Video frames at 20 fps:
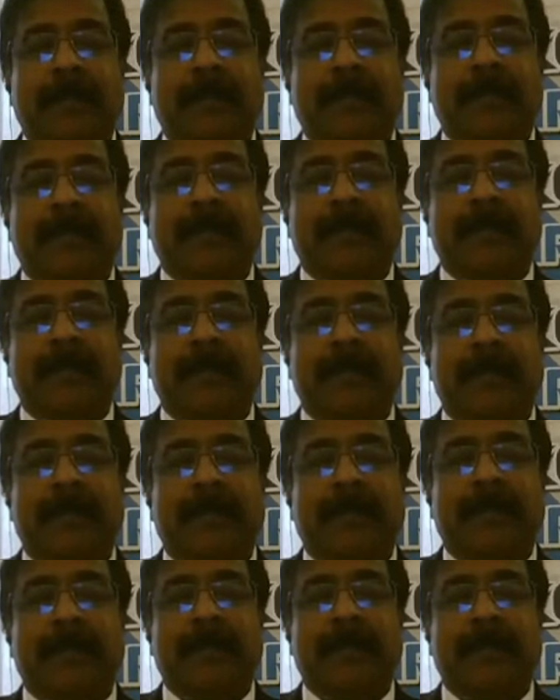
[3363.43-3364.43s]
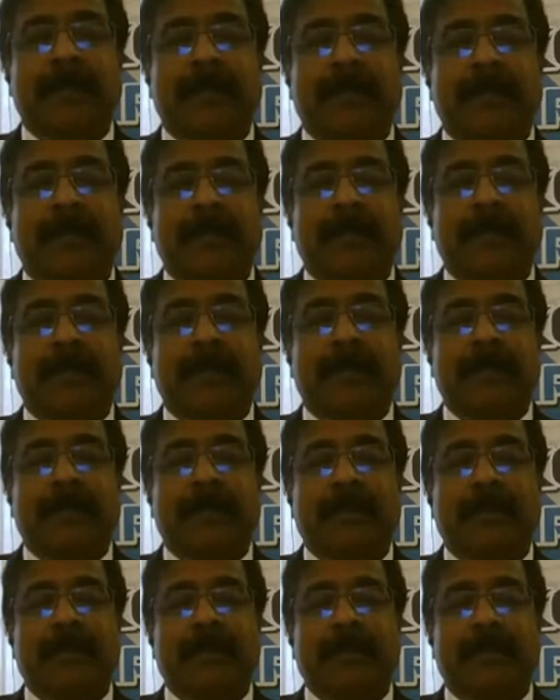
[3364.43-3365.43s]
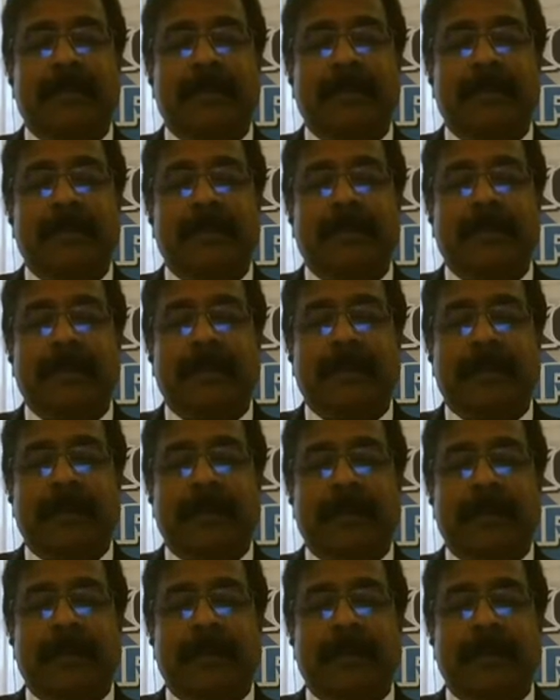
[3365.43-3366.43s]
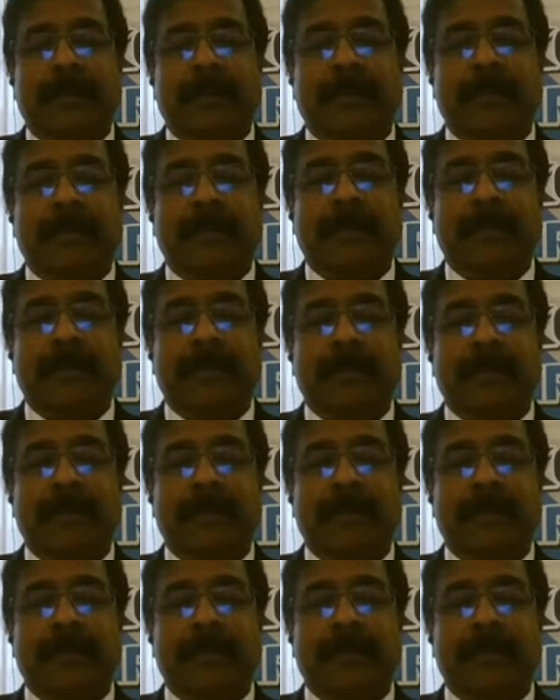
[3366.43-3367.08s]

[no speech]